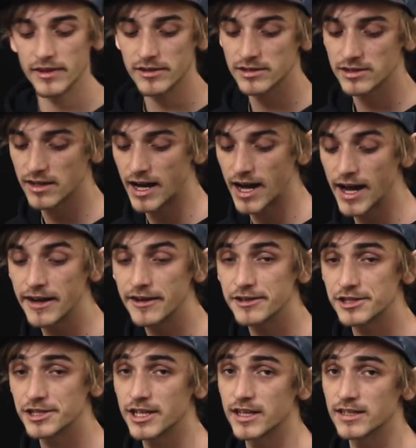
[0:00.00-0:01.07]
there's a higher
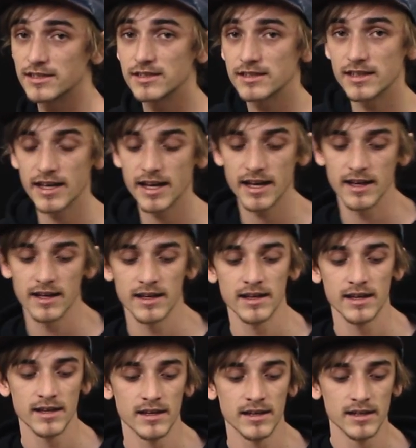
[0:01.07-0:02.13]
chance that
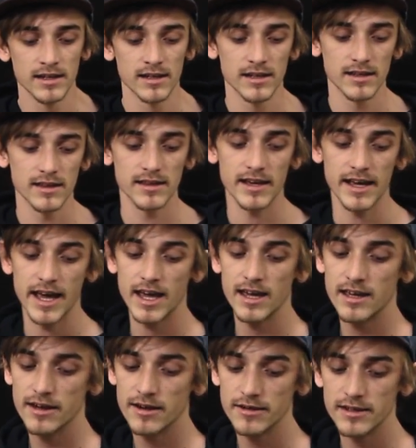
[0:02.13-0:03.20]
the
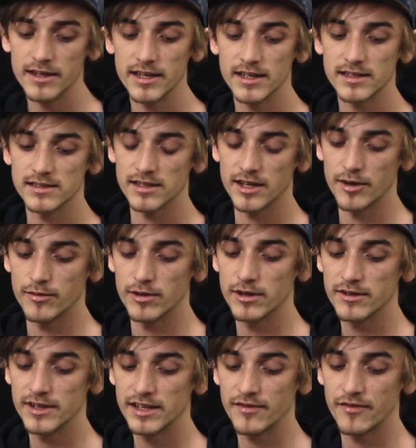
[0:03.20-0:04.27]
hanger gets
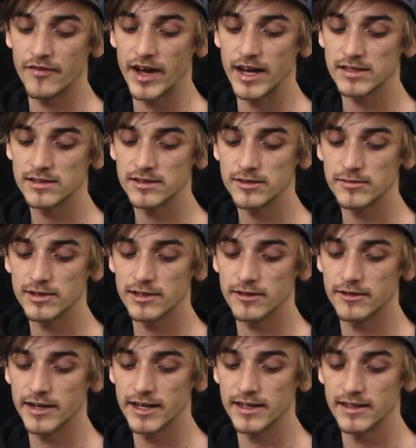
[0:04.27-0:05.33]
eroded faster when
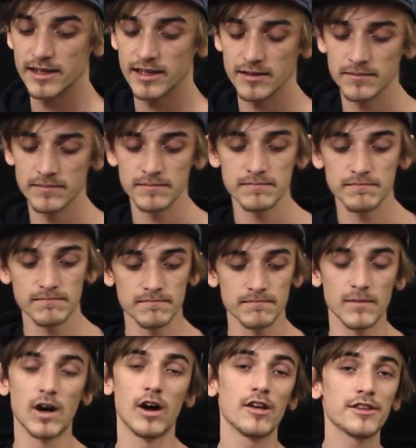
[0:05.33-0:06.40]
grinding.
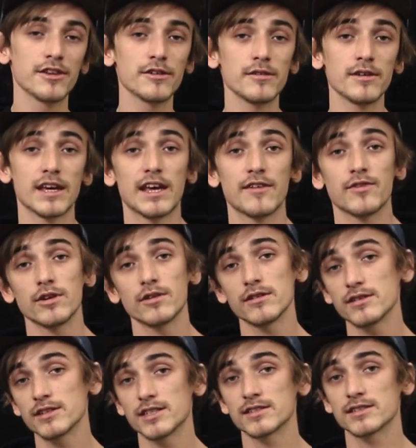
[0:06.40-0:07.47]
Although, if you
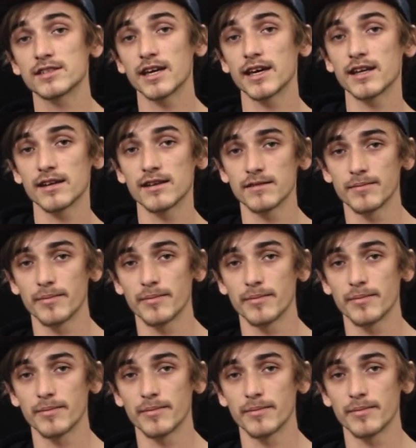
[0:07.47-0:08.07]
only skate